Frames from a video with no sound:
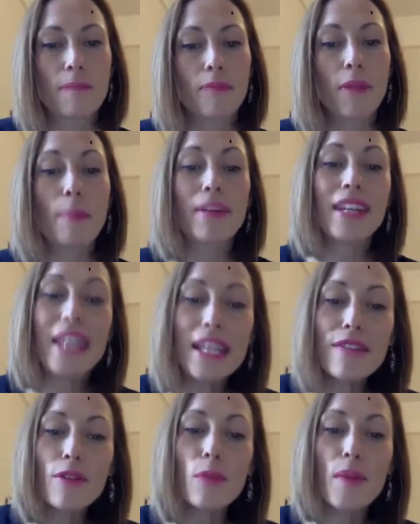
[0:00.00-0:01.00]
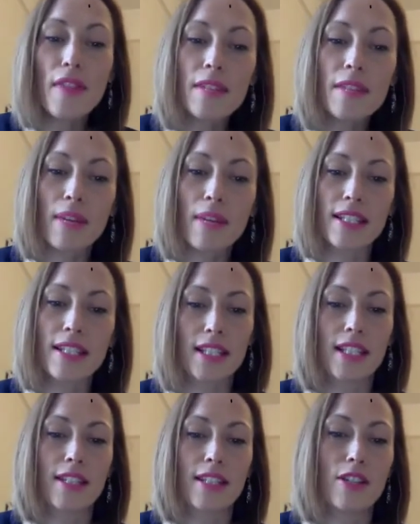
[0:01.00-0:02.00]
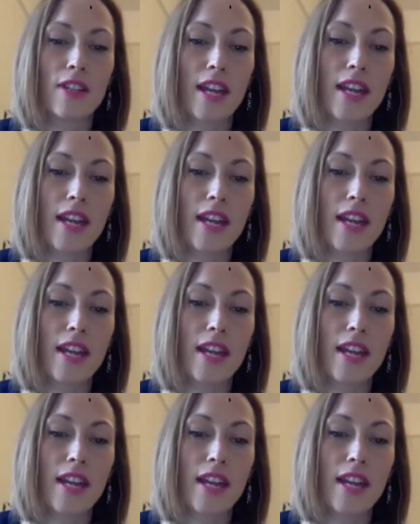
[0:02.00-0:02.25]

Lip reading: But even within places like the UK,